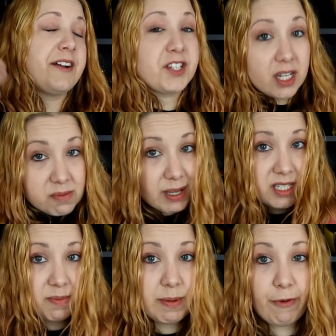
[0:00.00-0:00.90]
I've talked about
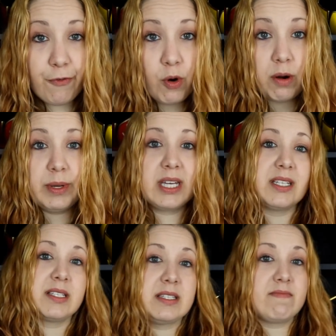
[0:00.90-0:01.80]
this a bit before
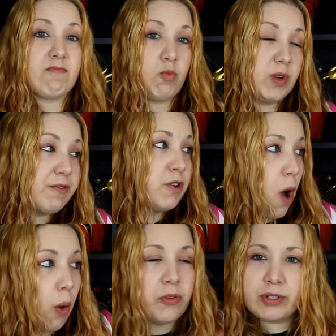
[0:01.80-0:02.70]
because we've
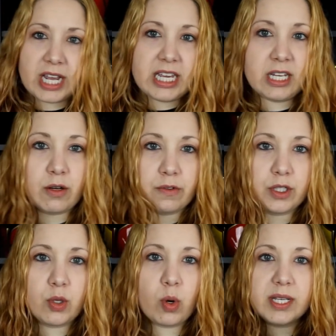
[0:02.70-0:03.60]
known they're taking over
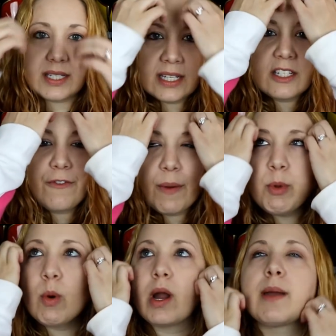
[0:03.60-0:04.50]
the toys since
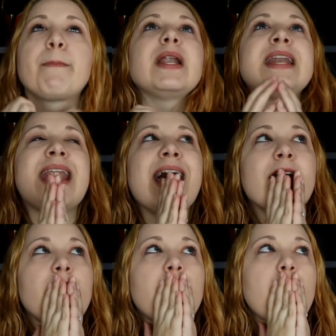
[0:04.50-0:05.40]
February, but
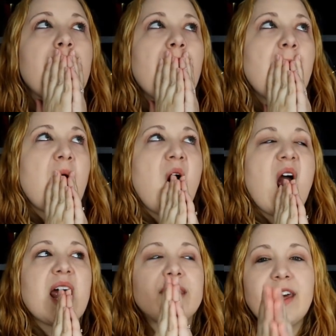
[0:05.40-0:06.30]
now
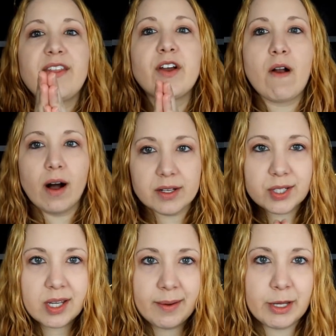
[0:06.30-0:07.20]
that they're
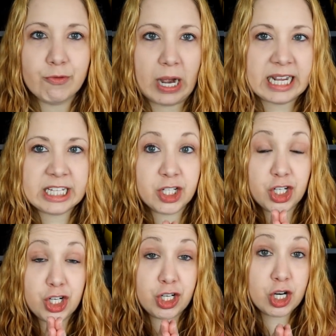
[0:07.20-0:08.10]
also going to be running the
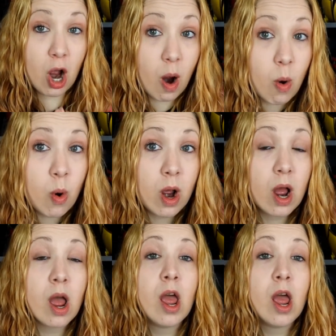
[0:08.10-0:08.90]
show